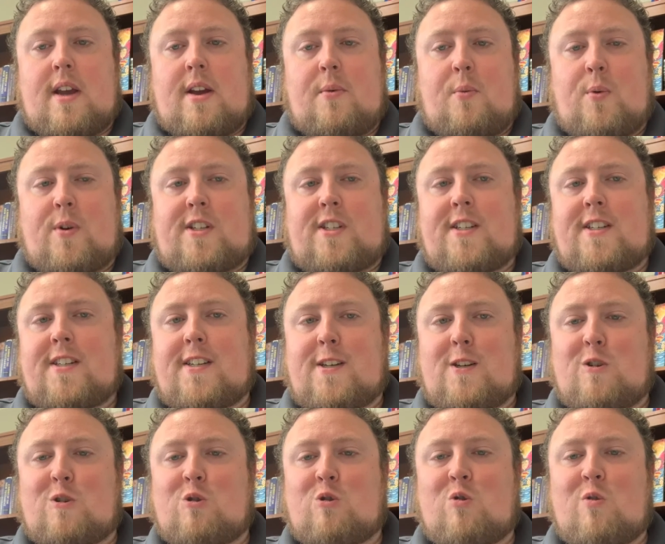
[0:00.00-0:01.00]
which is a
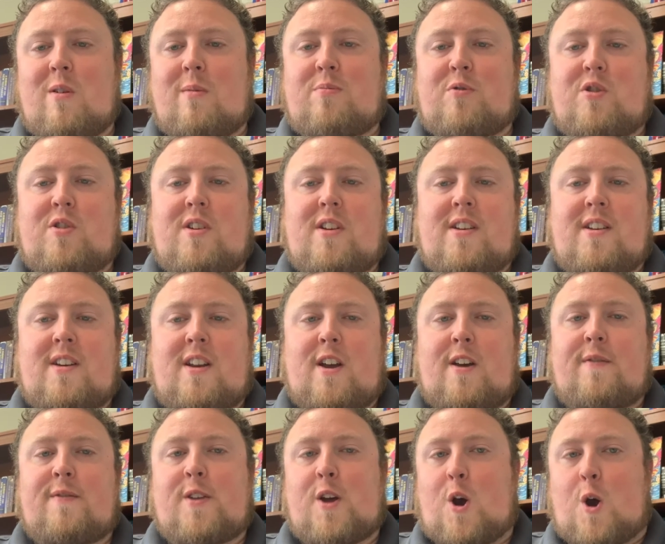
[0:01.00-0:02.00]
description
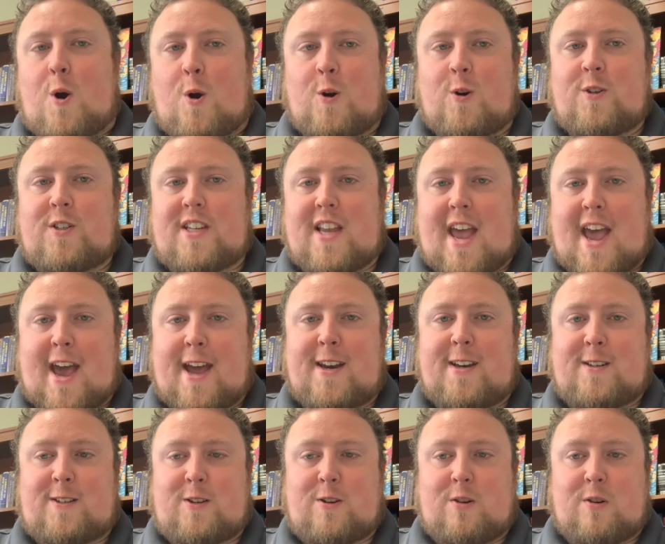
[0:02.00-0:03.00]
of the heart's
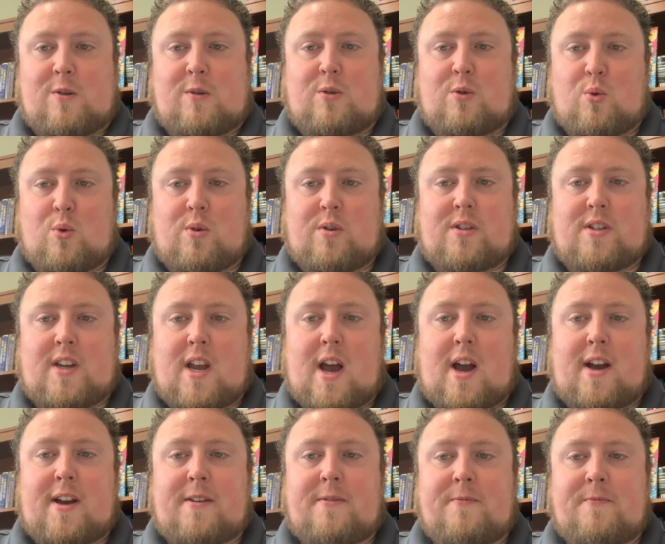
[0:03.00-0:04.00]
attitude towards
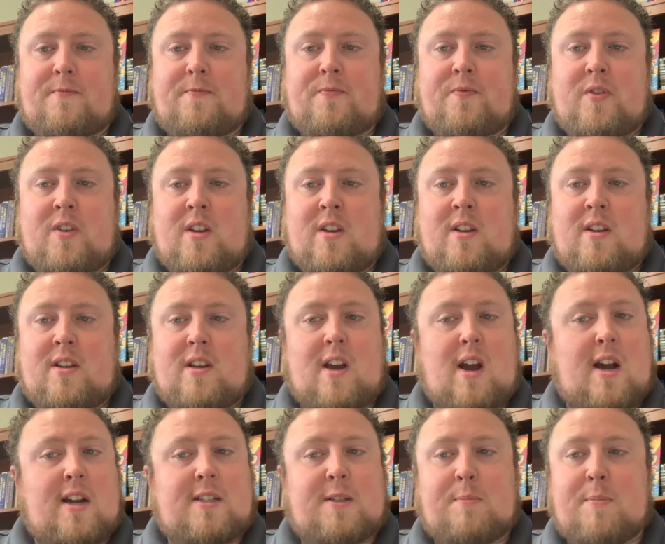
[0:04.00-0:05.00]
God.
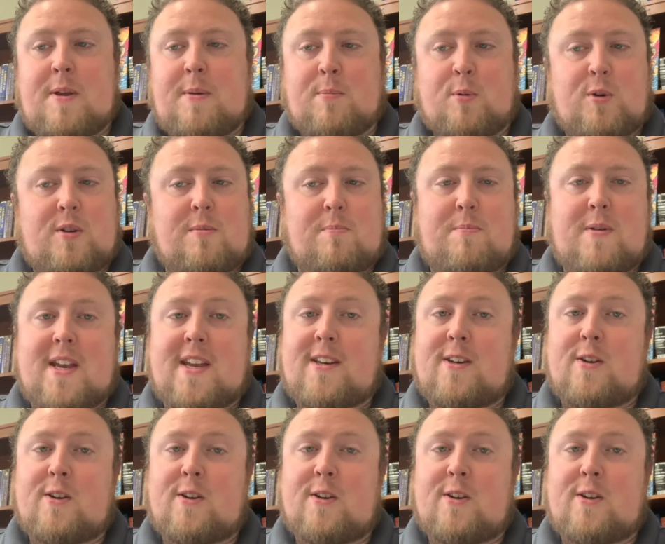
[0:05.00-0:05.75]
God's people depend